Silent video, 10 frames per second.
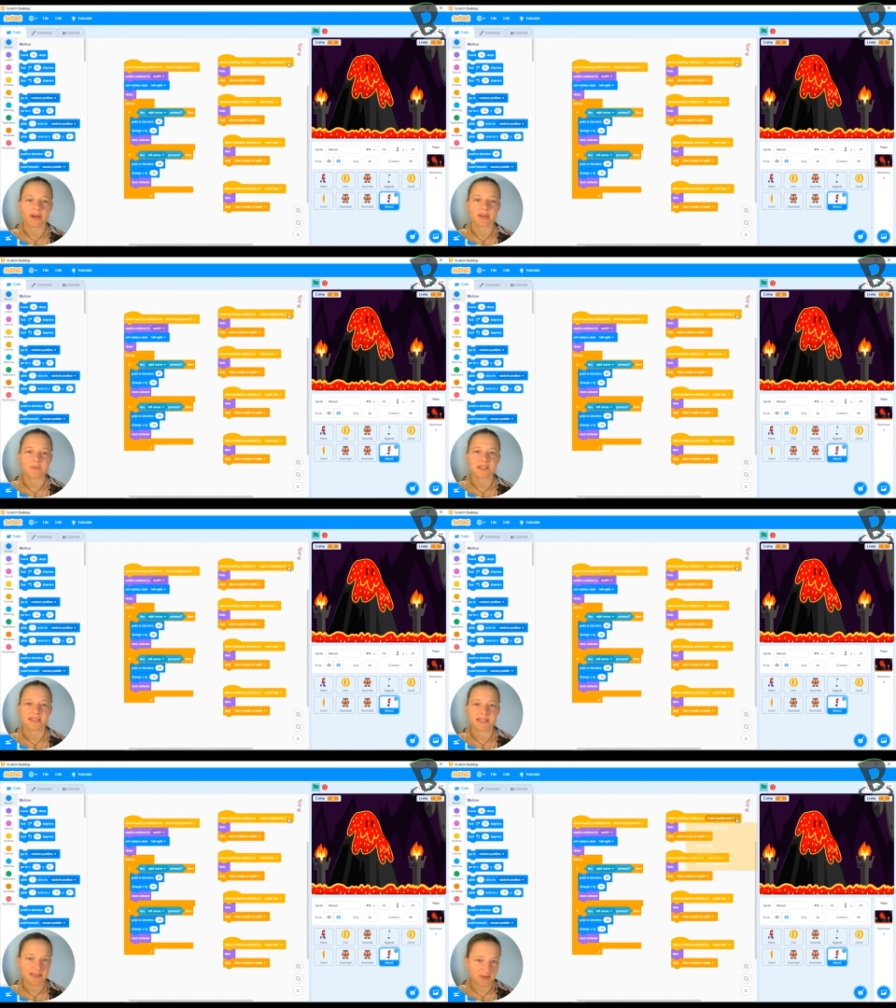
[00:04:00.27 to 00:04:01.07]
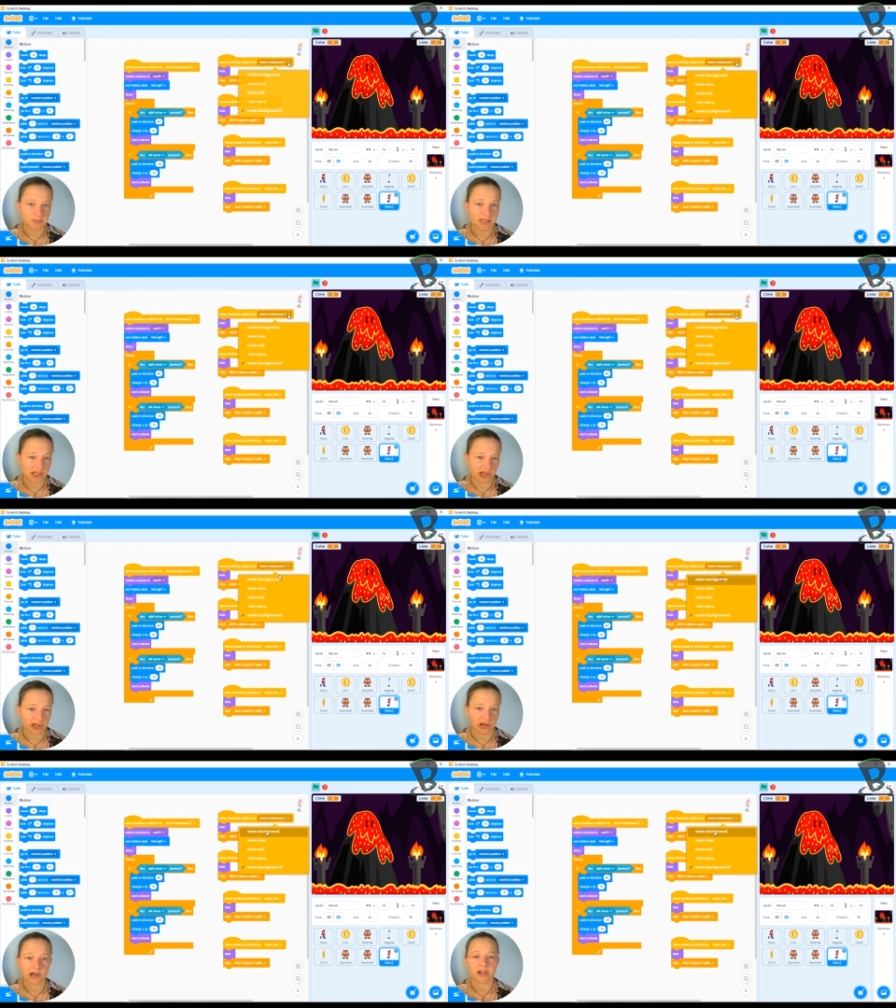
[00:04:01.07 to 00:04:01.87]
him to
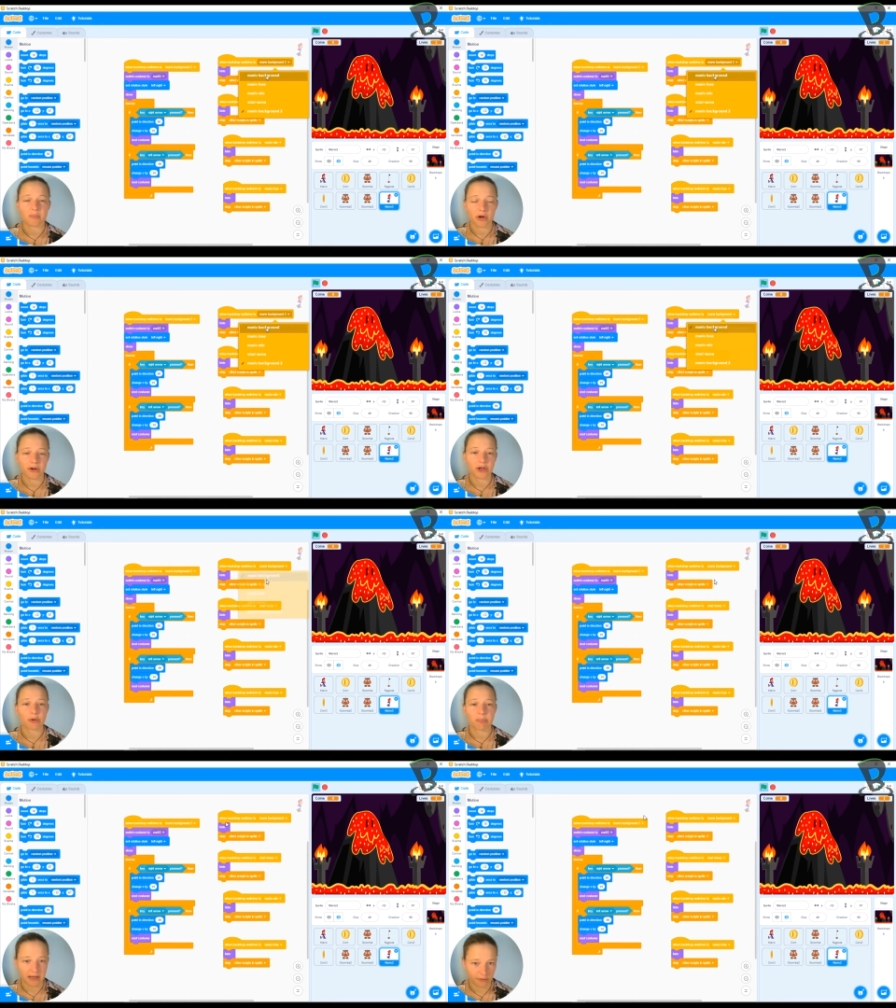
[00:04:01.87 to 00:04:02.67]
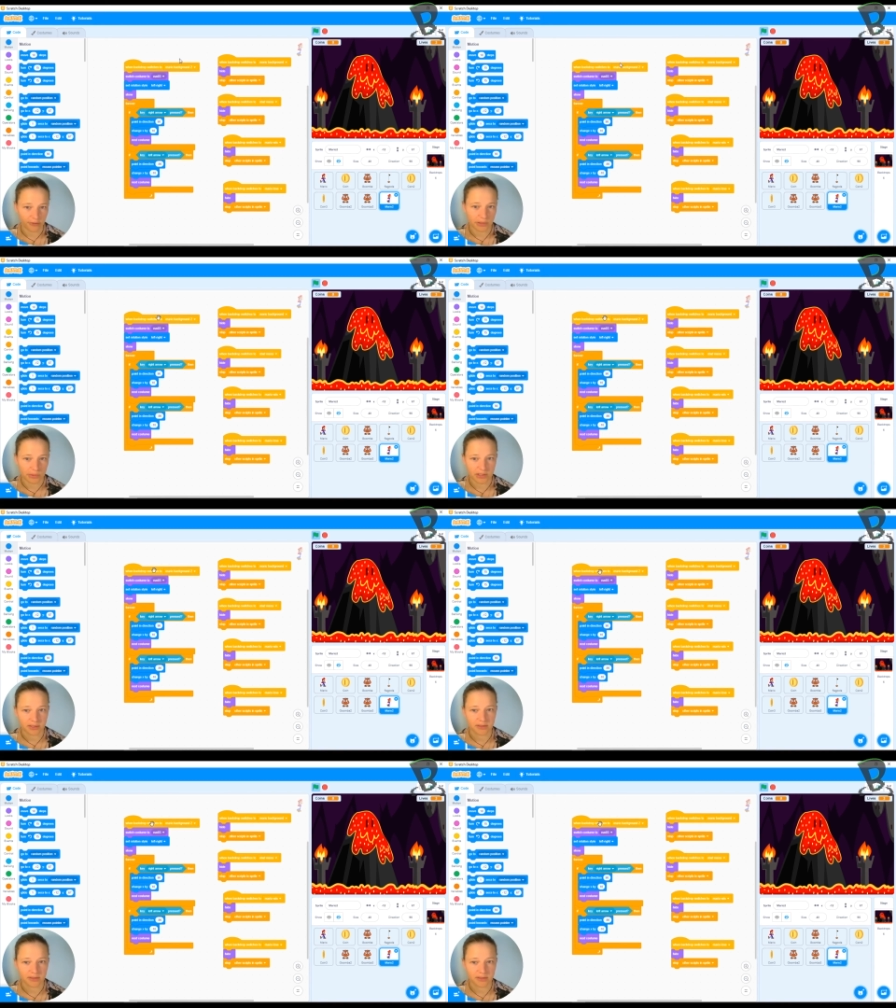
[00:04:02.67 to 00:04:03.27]
disappear on Mario background.